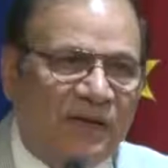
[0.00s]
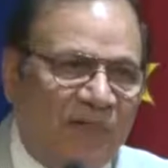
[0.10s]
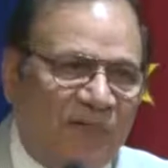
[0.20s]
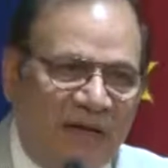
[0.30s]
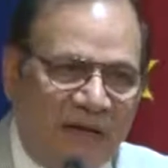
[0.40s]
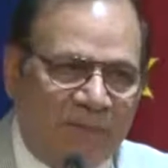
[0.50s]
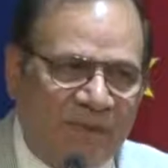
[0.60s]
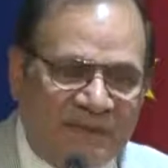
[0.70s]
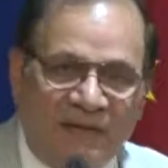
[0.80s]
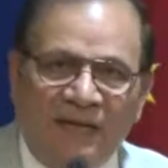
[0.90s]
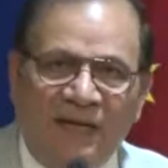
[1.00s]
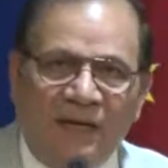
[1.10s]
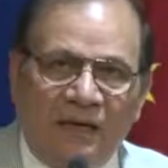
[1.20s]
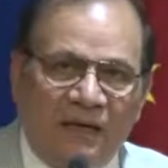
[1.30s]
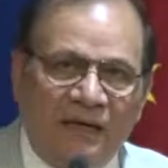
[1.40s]
in my
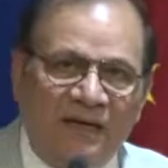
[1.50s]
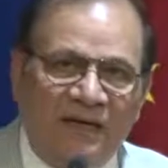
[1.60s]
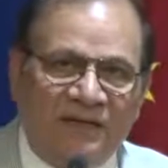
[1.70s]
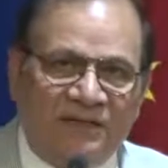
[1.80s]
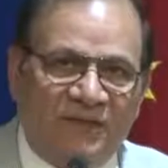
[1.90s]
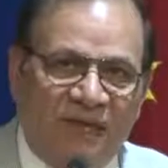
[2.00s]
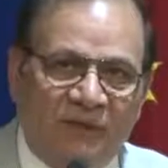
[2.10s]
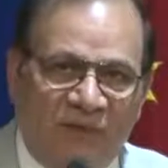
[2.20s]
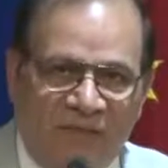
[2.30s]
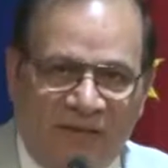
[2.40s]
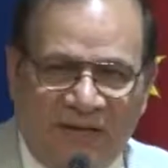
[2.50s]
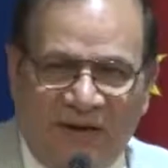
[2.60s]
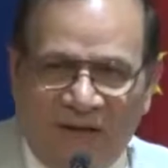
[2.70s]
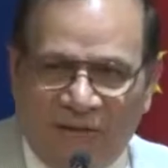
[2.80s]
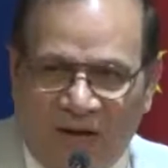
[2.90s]
capacity currently as Chairman
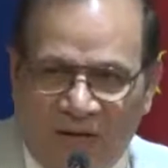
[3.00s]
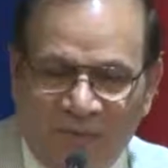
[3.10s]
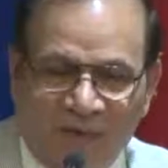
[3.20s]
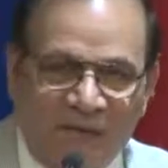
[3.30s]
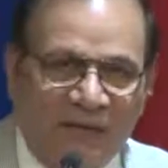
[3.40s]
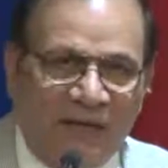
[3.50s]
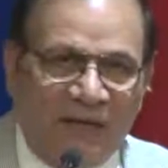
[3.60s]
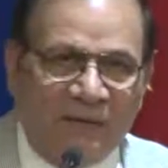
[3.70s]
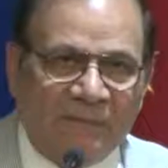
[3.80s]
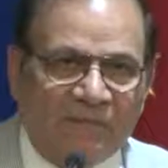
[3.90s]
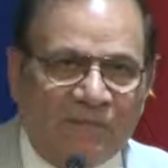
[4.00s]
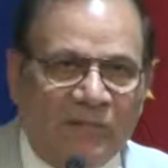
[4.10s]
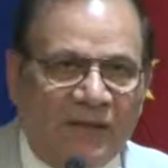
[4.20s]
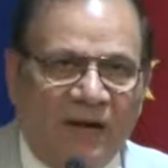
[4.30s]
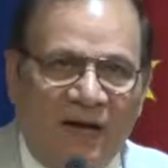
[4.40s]
FICCI Hydrocarbon Committee,
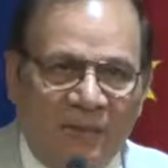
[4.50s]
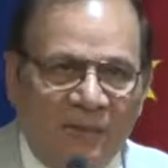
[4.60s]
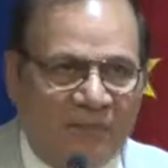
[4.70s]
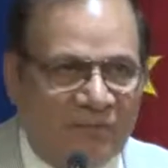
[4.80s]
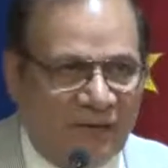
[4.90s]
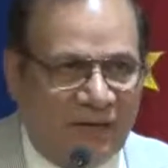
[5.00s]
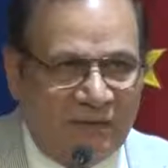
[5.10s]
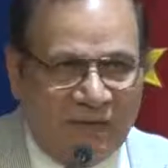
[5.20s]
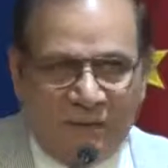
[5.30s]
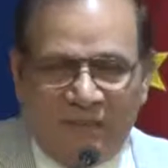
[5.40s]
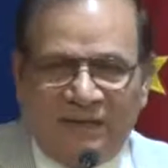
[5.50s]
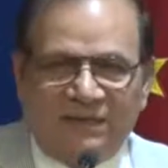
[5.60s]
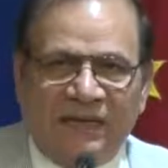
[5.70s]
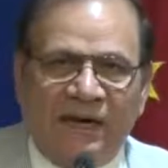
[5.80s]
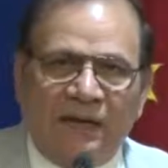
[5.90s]
I have been very, very
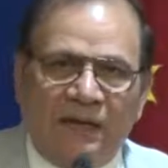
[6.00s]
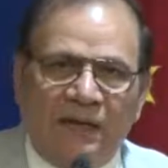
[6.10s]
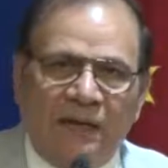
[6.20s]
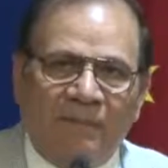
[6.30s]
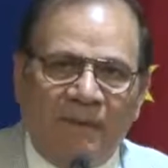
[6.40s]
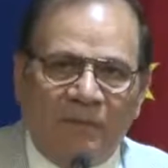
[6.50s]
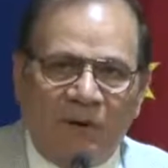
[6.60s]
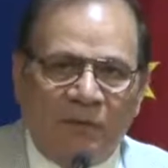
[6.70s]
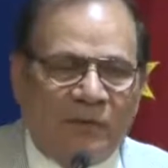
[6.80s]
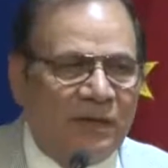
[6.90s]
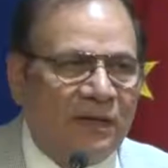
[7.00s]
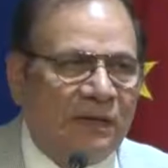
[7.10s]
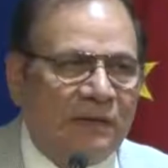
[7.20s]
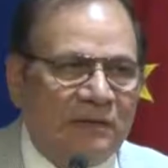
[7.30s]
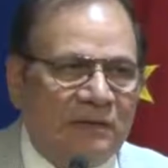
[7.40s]
passionate about
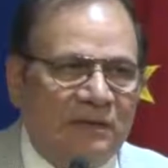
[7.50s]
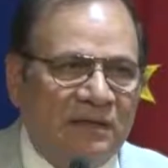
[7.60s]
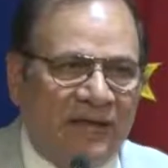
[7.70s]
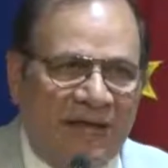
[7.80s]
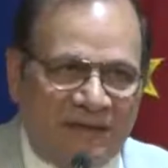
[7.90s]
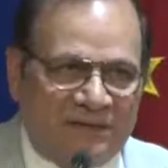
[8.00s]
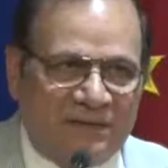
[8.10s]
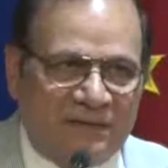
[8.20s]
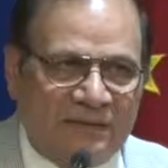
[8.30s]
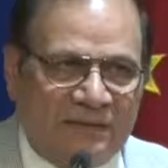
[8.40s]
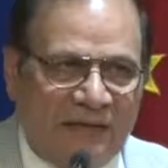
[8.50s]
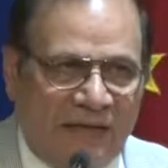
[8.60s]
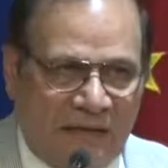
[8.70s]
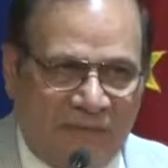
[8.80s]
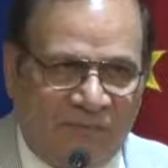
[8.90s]
the gas.
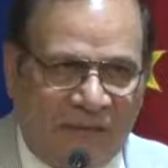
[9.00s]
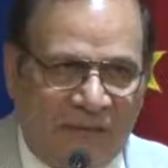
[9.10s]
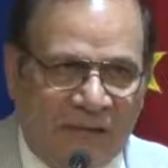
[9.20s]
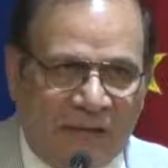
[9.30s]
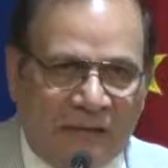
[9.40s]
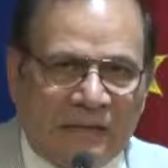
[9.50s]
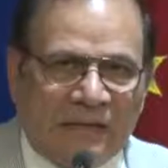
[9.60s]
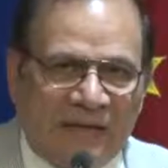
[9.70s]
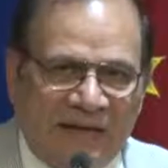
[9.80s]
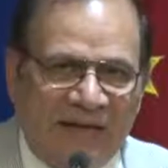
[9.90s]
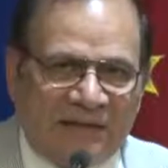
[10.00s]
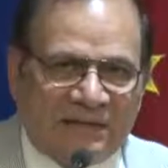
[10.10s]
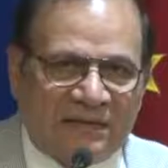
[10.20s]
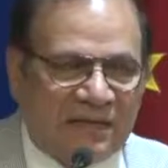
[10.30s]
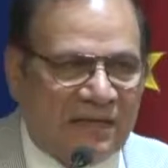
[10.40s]
I feel
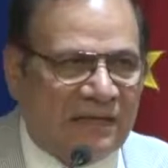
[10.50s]
gas